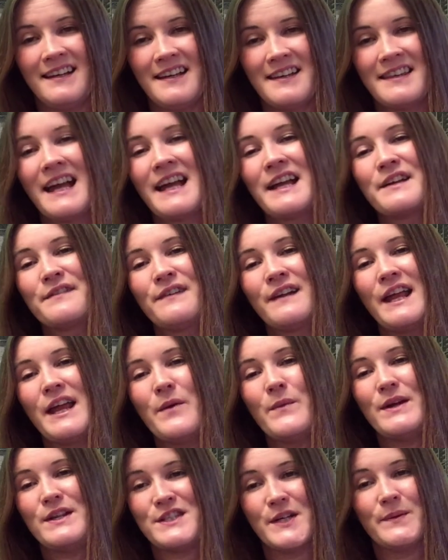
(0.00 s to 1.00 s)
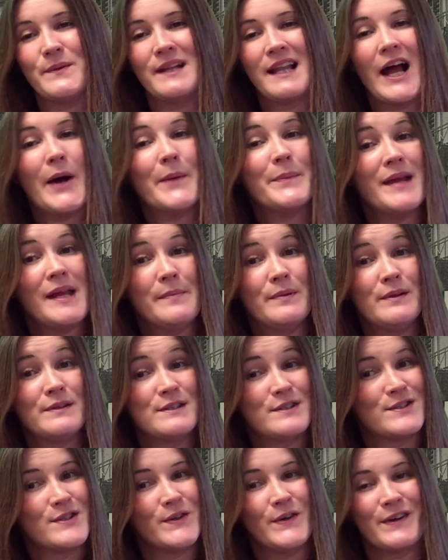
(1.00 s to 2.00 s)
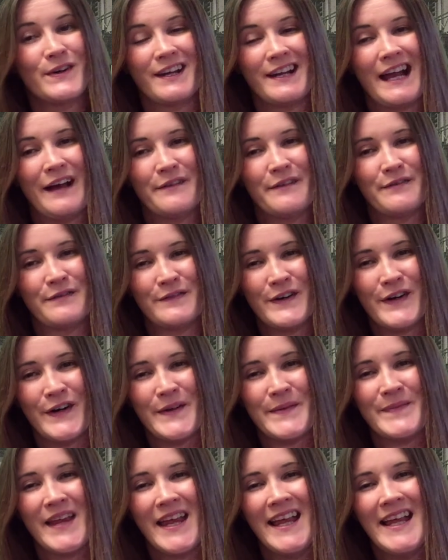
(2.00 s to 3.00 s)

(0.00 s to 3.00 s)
Thankfully, we do allow people to talk and have fun,